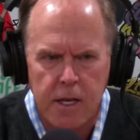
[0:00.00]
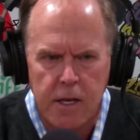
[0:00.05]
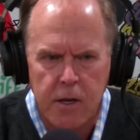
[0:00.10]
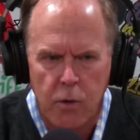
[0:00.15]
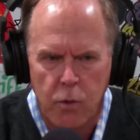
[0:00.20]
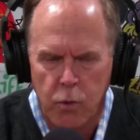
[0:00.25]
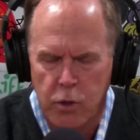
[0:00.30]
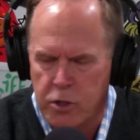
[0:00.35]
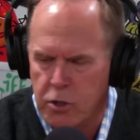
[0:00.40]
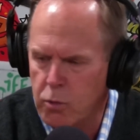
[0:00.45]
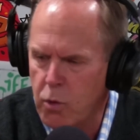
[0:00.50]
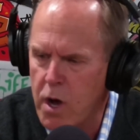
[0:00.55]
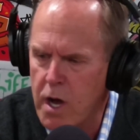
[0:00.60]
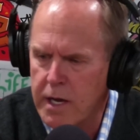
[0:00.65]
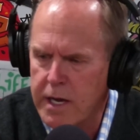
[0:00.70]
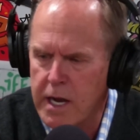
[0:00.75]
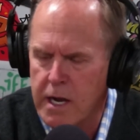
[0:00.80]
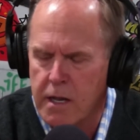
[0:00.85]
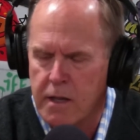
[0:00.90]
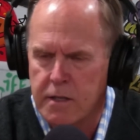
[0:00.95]
when you walk
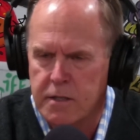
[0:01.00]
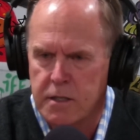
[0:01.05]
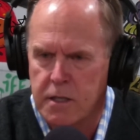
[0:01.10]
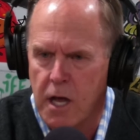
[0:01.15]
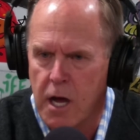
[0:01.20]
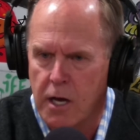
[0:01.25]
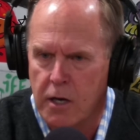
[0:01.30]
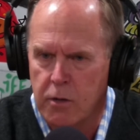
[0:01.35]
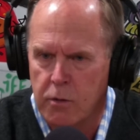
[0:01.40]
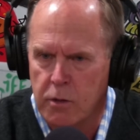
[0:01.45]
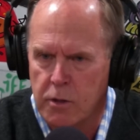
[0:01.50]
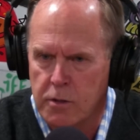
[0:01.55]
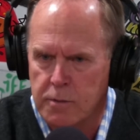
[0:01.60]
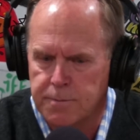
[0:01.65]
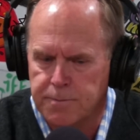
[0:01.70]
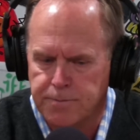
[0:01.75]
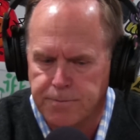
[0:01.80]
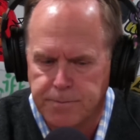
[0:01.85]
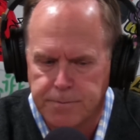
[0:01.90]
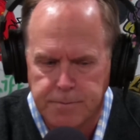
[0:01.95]
out of this locker
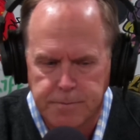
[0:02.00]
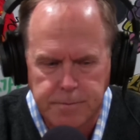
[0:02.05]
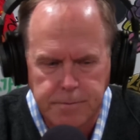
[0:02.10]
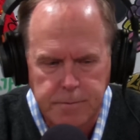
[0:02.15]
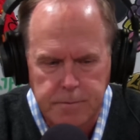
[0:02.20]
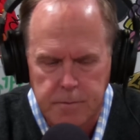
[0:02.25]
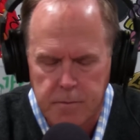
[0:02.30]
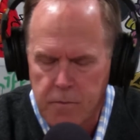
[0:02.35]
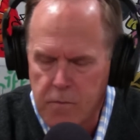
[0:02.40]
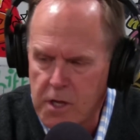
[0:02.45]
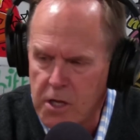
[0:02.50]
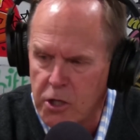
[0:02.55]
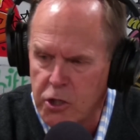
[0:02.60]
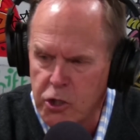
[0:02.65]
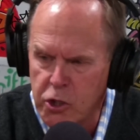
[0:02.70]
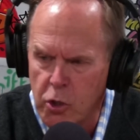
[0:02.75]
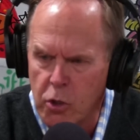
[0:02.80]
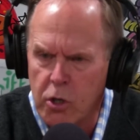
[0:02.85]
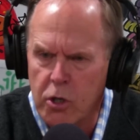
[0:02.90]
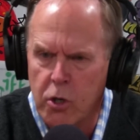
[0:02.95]
room,
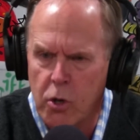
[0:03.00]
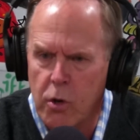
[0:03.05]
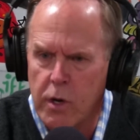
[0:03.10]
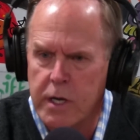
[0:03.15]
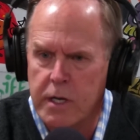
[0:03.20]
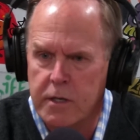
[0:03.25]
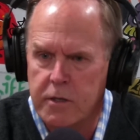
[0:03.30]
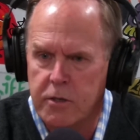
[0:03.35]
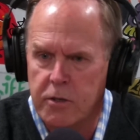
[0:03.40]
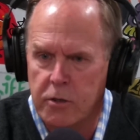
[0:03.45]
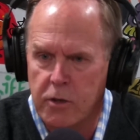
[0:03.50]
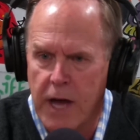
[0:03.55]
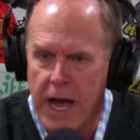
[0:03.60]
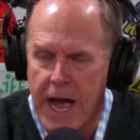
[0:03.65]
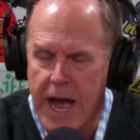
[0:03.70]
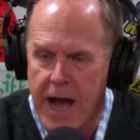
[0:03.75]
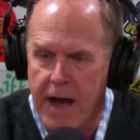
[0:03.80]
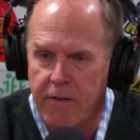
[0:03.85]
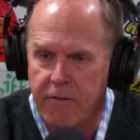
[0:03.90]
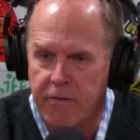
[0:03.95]
you're going to
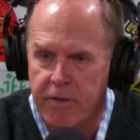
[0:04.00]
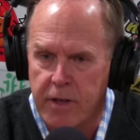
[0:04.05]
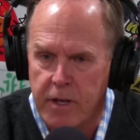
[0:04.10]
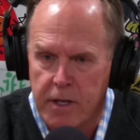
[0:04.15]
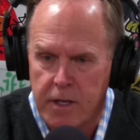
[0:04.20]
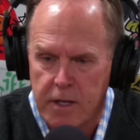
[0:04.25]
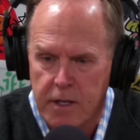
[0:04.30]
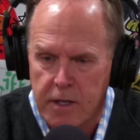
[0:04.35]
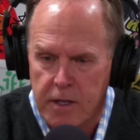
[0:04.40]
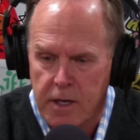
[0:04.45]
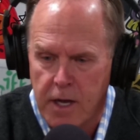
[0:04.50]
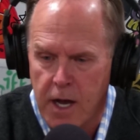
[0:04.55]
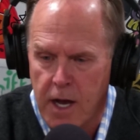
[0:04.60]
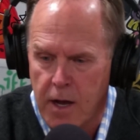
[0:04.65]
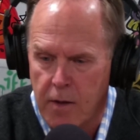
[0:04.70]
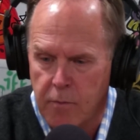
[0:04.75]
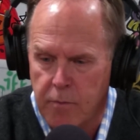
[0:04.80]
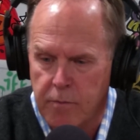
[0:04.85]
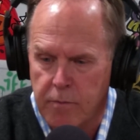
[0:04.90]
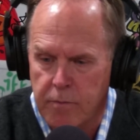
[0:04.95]
have
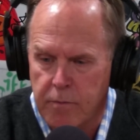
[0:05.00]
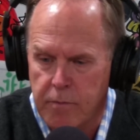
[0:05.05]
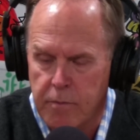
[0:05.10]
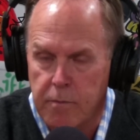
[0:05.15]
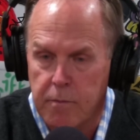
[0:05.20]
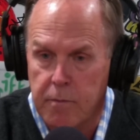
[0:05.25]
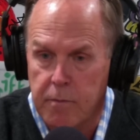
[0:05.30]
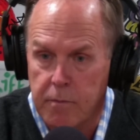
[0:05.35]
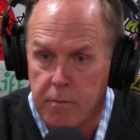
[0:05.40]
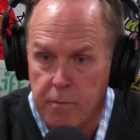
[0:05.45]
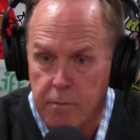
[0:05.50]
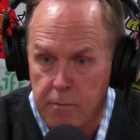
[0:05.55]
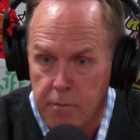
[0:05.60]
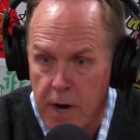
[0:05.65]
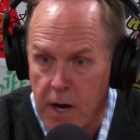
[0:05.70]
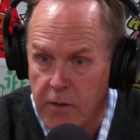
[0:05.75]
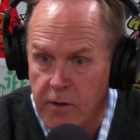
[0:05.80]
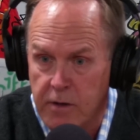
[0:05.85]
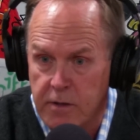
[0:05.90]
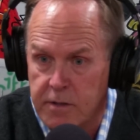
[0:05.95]

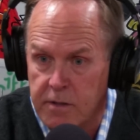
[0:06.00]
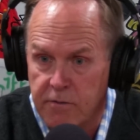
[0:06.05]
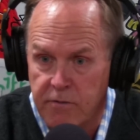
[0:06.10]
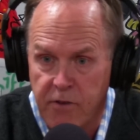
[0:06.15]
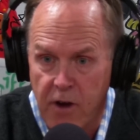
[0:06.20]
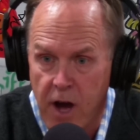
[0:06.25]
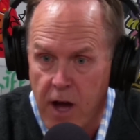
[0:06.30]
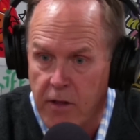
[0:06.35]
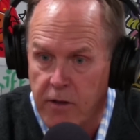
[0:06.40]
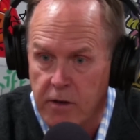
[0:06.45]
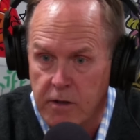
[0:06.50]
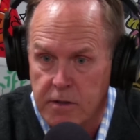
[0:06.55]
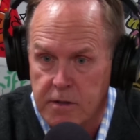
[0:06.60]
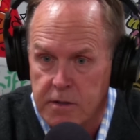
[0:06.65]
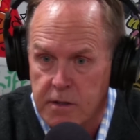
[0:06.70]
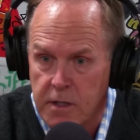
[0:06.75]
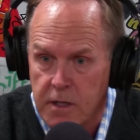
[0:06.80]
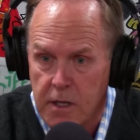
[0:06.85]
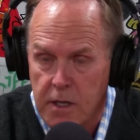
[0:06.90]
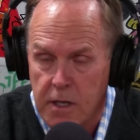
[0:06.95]
mothers and fathers,
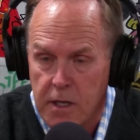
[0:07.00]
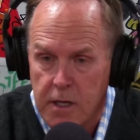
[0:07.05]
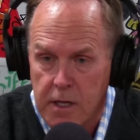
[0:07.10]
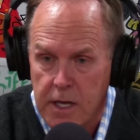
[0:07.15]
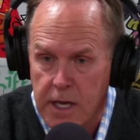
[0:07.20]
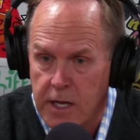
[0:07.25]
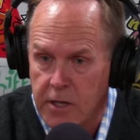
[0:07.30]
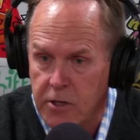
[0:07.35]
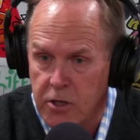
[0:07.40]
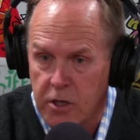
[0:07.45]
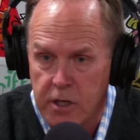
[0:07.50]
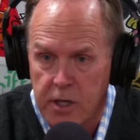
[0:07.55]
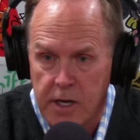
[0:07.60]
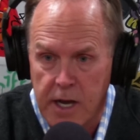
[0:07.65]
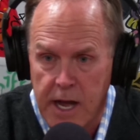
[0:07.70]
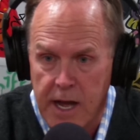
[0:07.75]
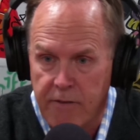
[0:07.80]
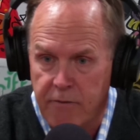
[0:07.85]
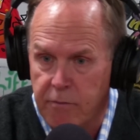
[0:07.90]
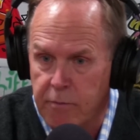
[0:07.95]
and you're going to
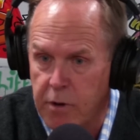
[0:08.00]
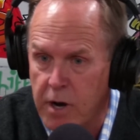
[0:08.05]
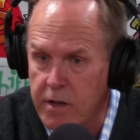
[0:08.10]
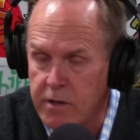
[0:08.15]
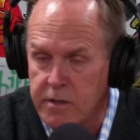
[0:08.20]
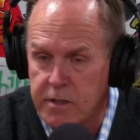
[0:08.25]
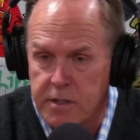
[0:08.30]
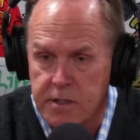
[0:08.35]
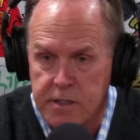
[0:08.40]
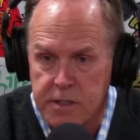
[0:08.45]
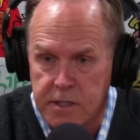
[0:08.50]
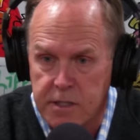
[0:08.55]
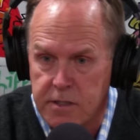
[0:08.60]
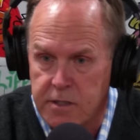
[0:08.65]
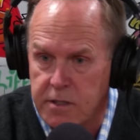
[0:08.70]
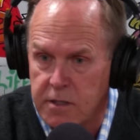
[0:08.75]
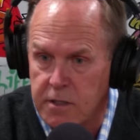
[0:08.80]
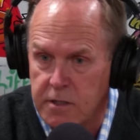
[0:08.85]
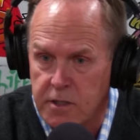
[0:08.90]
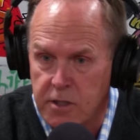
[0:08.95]
have brothers and
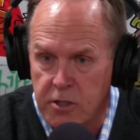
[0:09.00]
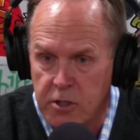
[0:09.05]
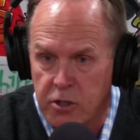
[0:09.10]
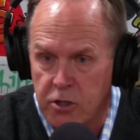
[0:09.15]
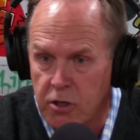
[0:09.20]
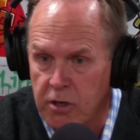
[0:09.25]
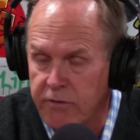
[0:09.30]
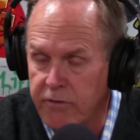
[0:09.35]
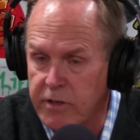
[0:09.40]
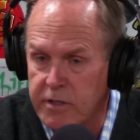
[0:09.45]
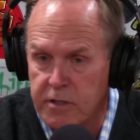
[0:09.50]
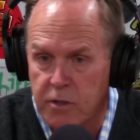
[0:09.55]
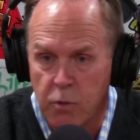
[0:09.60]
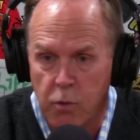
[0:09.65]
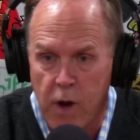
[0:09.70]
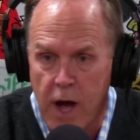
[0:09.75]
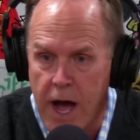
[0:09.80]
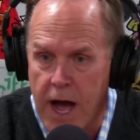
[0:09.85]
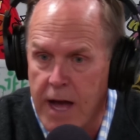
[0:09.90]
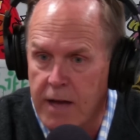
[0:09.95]
sisters and girlfriends and
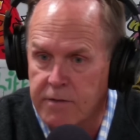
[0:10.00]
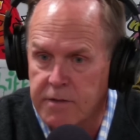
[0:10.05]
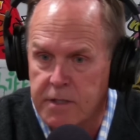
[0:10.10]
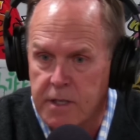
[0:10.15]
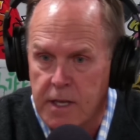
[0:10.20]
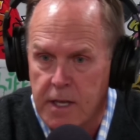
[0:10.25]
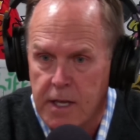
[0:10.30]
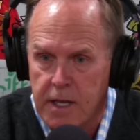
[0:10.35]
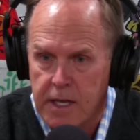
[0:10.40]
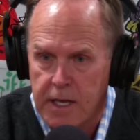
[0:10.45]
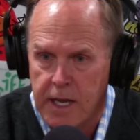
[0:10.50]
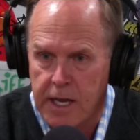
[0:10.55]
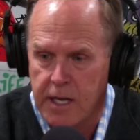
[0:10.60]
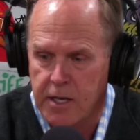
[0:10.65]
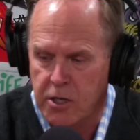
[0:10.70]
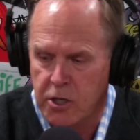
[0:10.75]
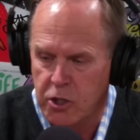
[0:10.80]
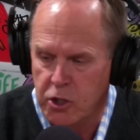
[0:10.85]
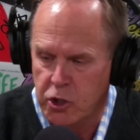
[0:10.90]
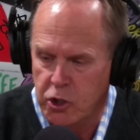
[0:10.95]
wives.
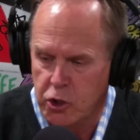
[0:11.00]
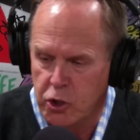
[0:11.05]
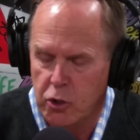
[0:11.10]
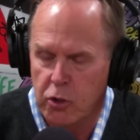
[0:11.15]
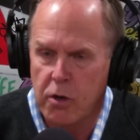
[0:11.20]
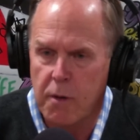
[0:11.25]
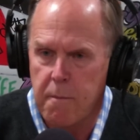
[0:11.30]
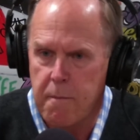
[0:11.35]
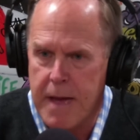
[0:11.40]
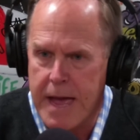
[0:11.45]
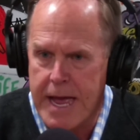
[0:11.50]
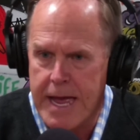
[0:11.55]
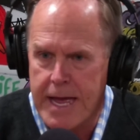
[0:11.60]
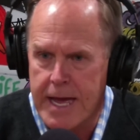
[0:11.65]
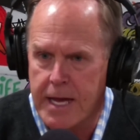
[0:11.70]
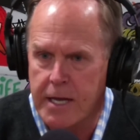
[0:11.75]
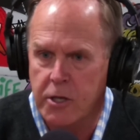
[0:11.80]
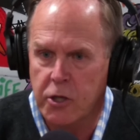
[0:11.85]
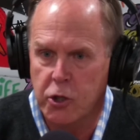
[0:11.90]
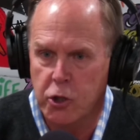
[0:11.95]
And you're a
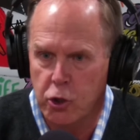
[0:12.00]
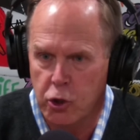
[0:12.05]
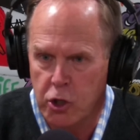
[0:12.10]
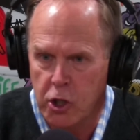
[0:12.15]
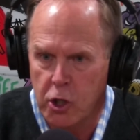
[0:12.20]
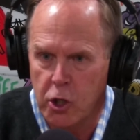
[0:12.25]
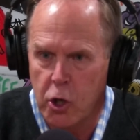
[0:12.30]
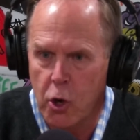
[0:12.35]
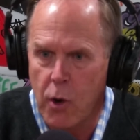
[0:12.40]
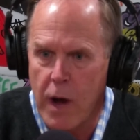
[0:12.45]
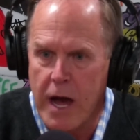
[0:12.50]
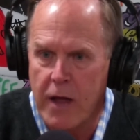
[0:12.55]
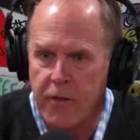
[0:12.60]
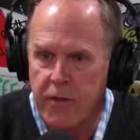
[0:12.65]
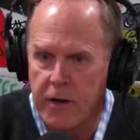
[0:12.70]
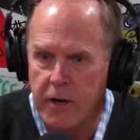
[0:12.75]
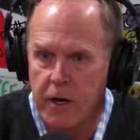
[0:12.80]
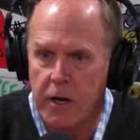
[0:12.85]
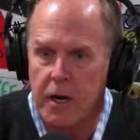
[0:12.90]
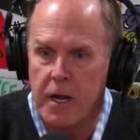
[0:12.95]
man. You're going to go out
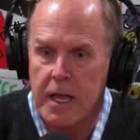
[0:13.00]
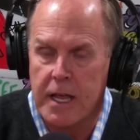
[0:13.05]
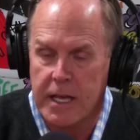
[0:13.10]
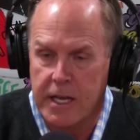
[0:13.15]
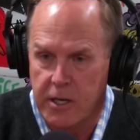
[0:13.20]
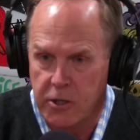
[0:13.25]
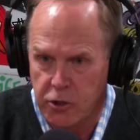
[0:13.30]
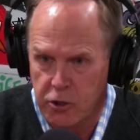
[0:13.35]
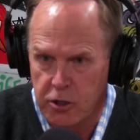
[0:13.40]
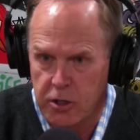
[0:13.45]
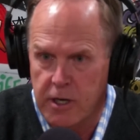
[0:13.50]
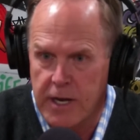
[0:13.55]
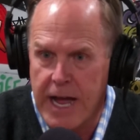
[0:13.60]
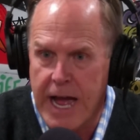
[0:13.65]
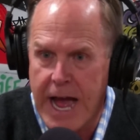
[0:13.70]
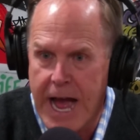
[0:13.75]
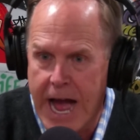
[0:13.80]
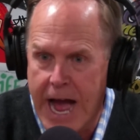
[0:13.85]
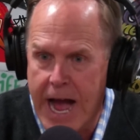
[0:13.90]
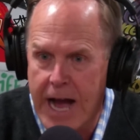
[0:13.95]
there, and you're going to
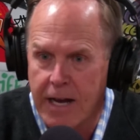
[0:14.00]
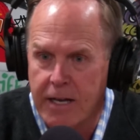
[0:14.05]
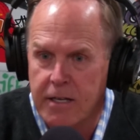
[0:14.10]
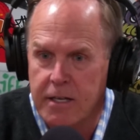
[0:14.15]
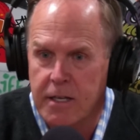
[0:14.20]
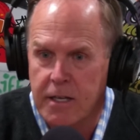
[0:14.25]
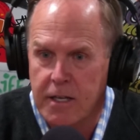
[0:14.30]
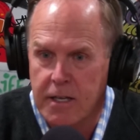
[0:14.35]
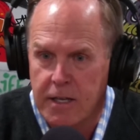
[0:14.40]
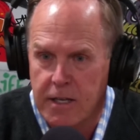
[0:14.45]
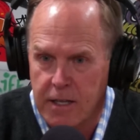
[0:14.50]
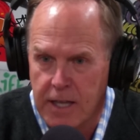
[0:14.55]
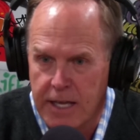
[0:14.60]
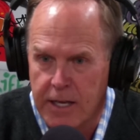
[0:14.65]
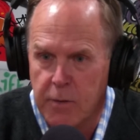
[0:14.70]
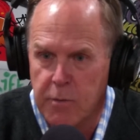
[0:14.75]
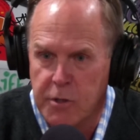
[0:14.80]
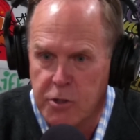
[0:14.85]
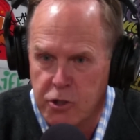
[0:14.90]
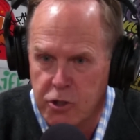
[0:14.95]
act like a
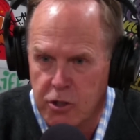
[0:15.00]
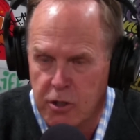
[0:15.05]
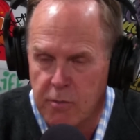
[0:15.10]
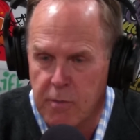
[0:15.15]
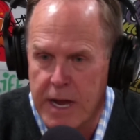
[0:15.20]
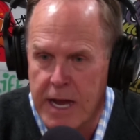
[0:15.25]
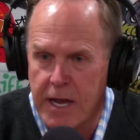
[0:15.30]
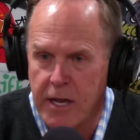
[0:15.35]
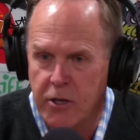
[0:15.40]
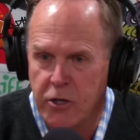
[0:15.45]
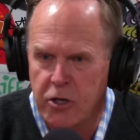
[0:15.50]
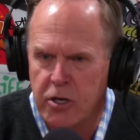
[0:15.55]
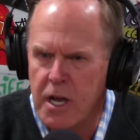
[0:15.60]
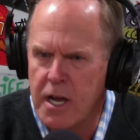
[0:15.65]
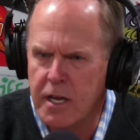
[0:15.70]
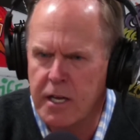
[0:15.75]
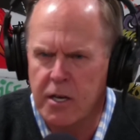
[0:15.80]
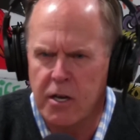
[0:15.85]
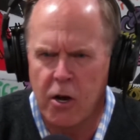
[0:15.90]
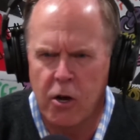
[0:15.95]
mature man. You're not
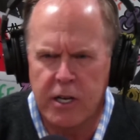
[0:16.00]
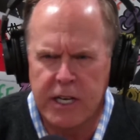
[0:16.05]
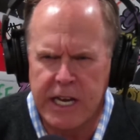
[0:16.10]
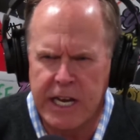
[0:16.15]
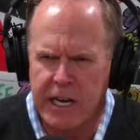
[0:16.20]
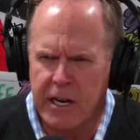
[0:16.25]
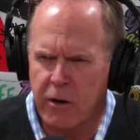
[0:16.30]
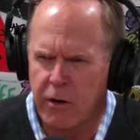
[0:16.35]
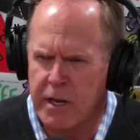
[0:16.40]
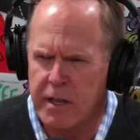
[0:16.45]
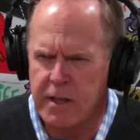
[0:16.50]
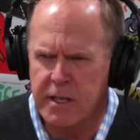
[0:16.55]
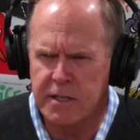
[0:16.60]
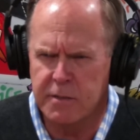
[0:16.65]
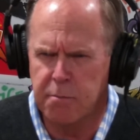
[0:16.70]
going to carry this